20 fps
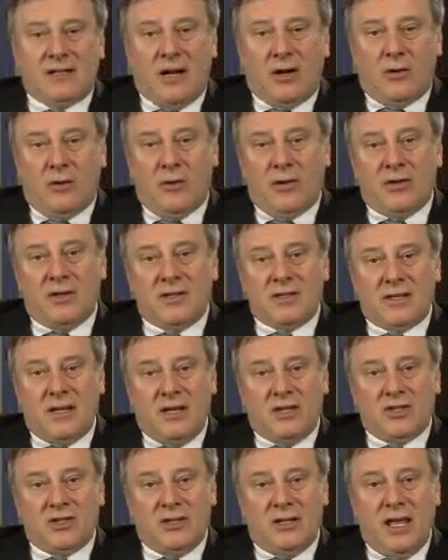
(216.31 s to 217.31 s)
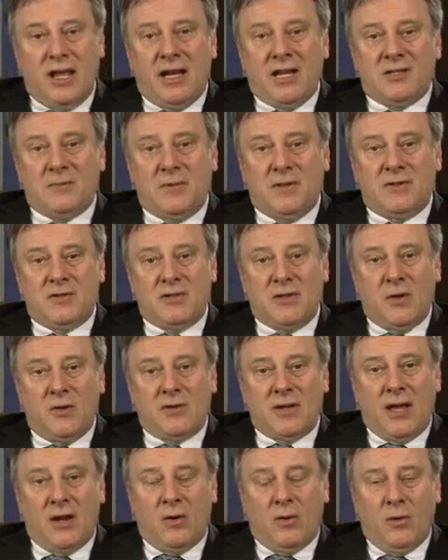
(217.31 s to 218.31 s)
our organization,
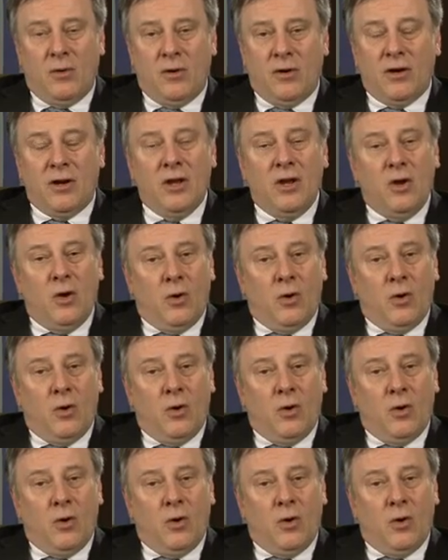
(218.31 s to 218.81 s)
nhpco.org,